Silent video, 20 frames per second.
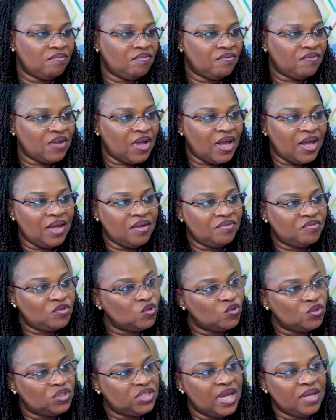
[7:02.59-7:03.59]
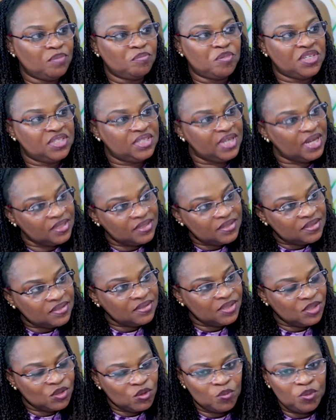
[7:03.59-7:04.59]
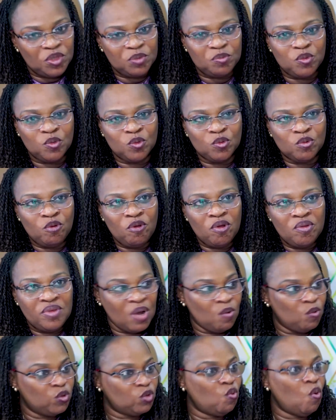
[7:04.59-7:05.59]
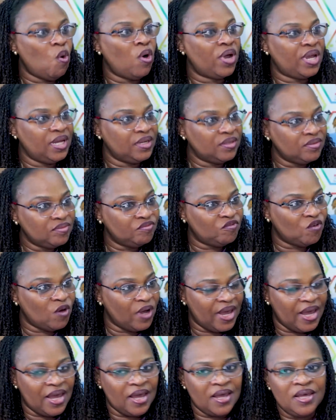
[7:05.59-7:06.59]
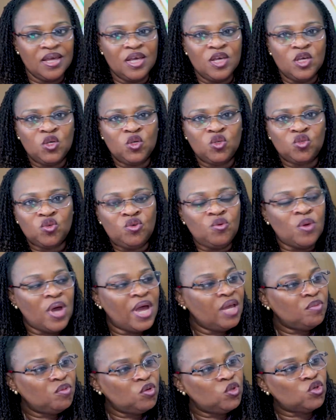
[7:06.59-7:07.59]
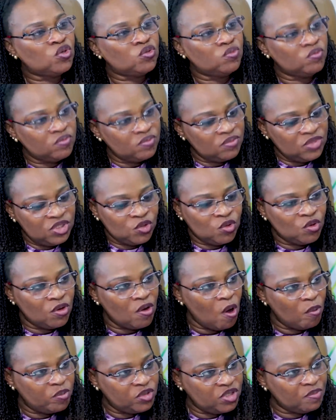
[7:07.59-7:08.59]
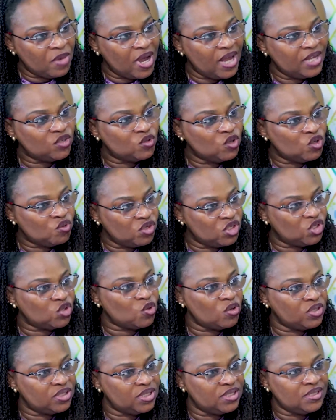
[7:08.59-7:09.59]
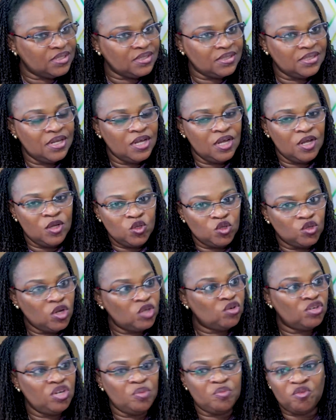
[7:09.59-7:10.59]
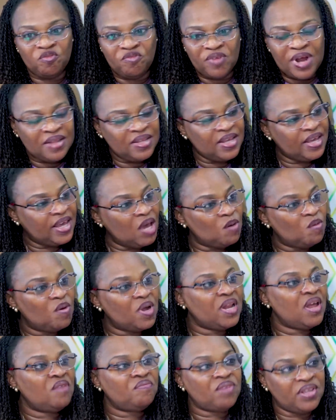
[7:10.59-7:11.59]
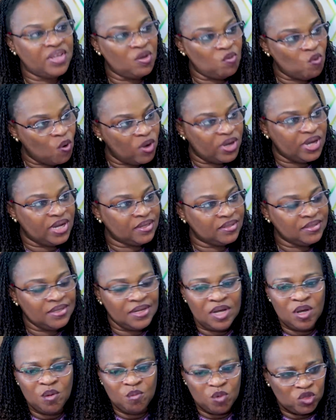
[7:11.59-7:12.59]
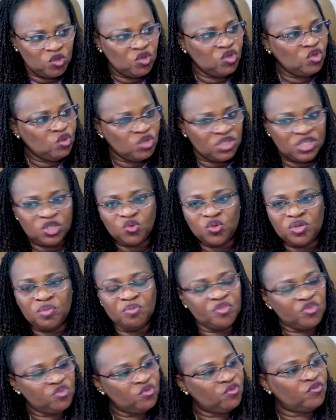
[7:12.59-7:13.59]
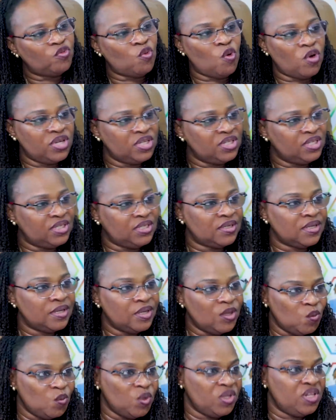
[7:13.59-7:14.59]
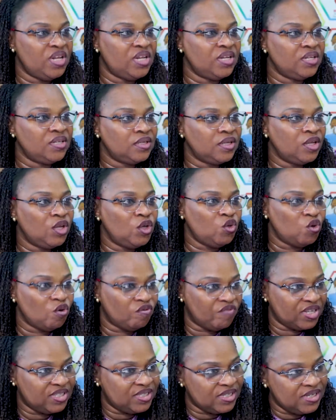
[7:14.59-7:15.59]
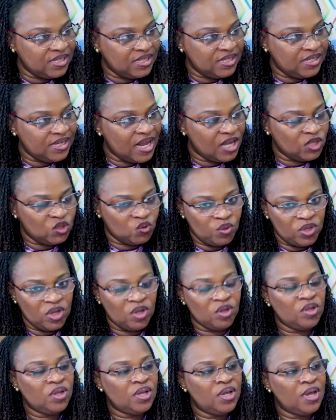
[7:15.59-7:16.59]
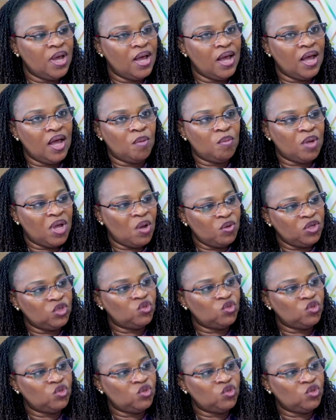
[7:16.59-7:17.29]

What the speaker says: 5 to 10%, you know, people that would walk in for care. So you are able to, you know, optimize those resources to not only provide the care whenever they walk in, but to use it to improve quality within your facility as well. And